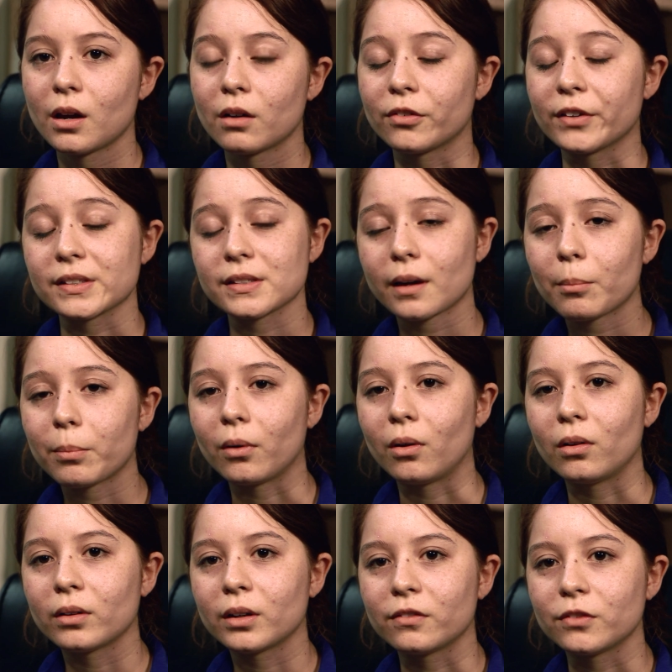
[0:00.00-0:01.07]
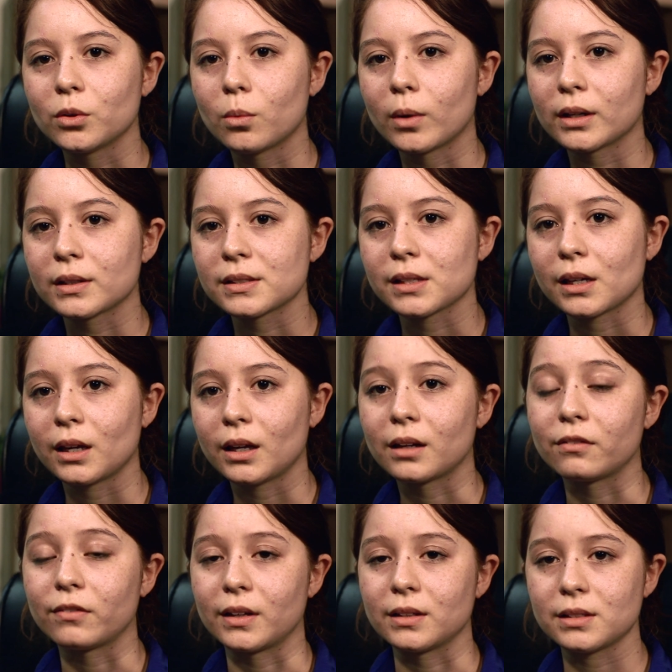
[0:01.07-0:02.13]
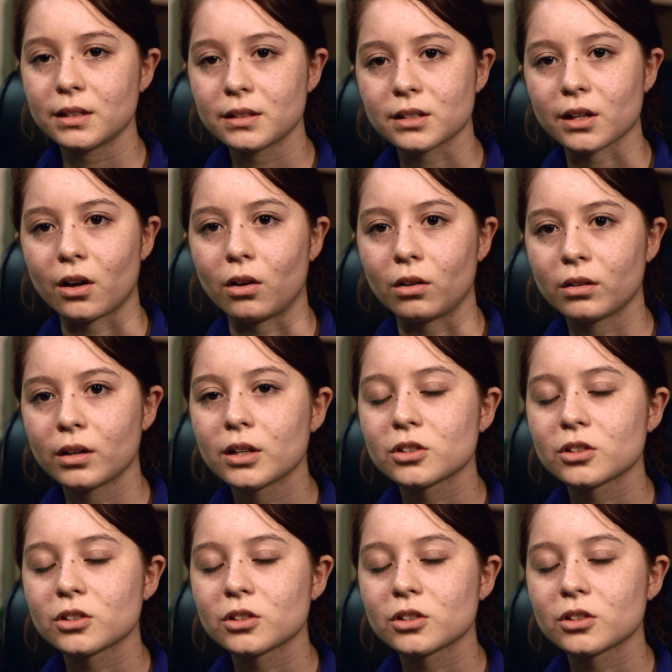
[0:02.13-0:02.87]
For example, if you want to see an event detail,